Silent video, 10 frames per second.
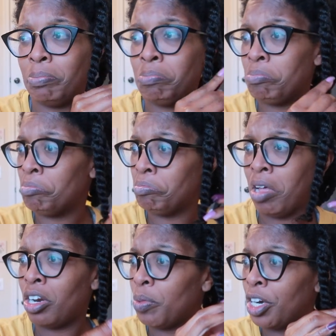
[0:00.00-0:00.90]
Mm-mm,
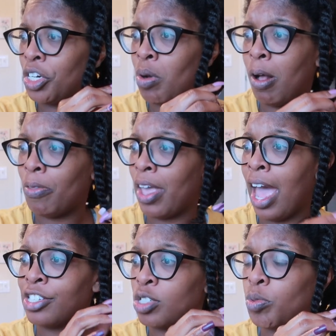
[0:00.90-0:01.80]
I don't want to do all that.
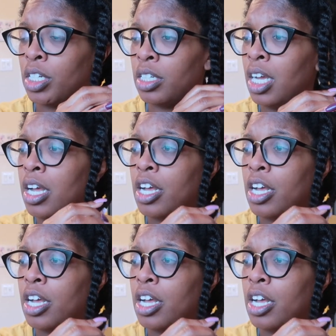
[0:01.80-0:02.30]
I just want to